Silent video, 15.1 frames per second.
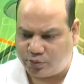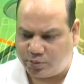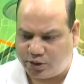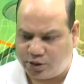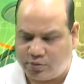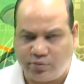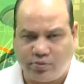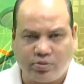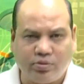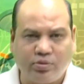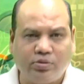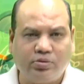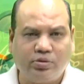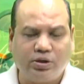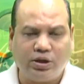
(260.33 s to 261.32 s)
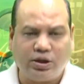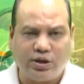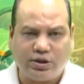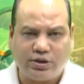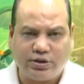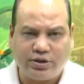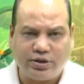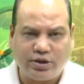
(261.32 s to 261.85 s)
be the
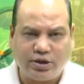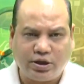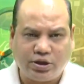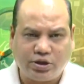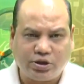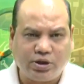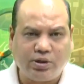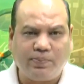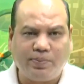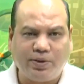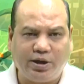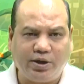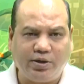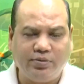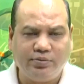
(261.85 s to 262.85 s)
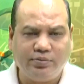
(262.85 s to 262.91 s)
consideration paid